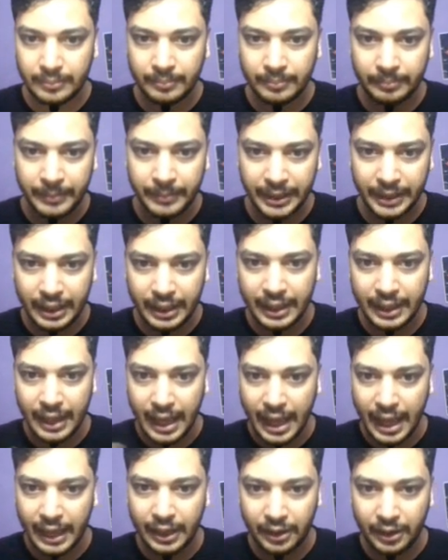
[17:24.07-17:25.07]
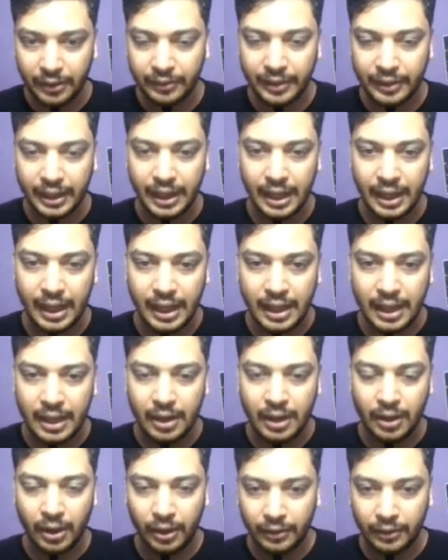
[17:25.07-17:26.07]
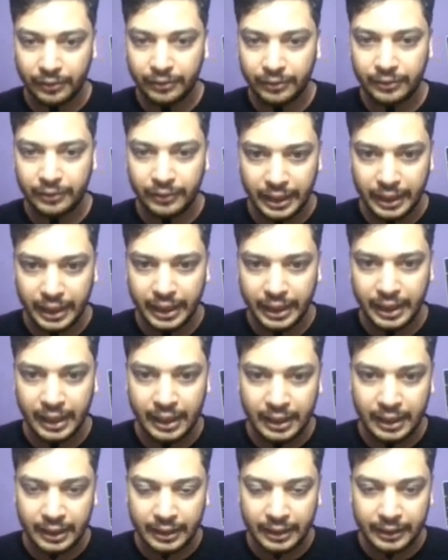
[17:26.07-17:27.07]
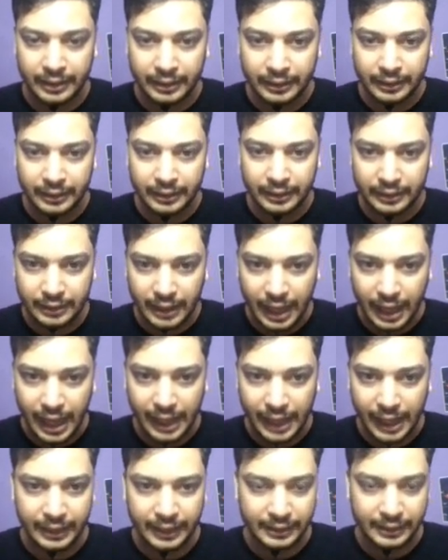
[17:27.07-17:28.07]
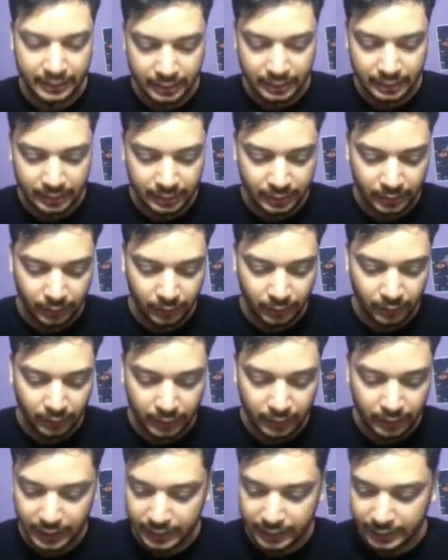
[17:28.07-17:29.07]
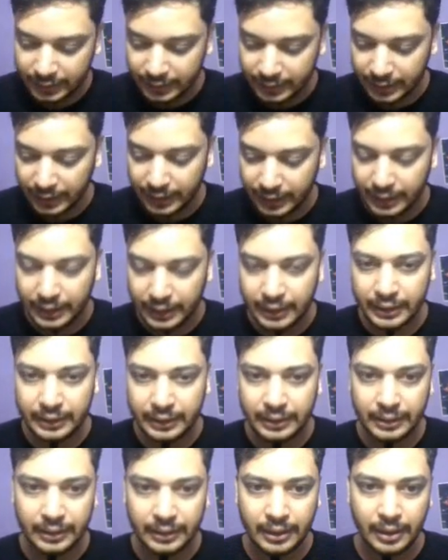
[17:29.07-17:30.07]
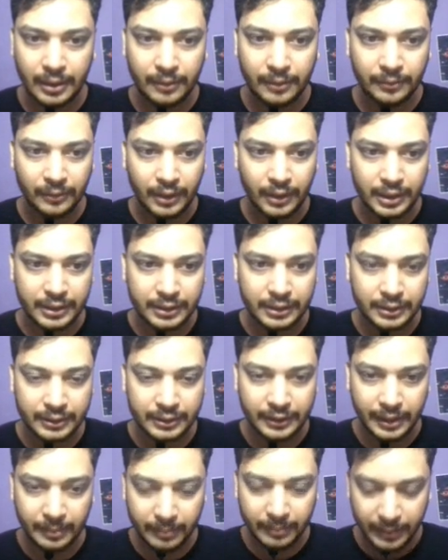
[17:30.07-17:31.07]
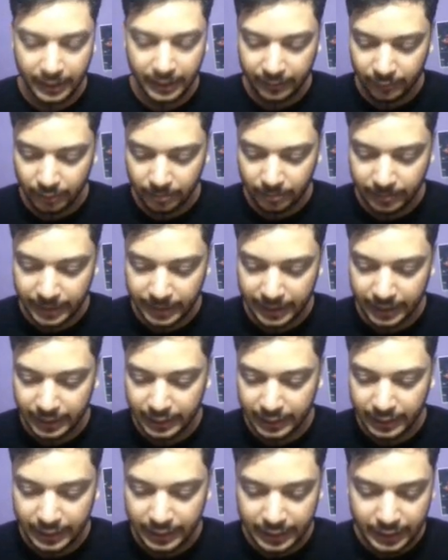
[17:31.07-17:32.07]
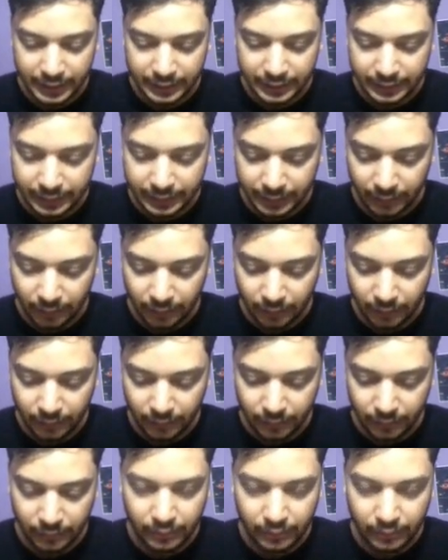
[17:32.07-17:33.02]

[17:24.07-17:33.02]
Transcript: be an array of arrays. So let's say the first triplet will be 0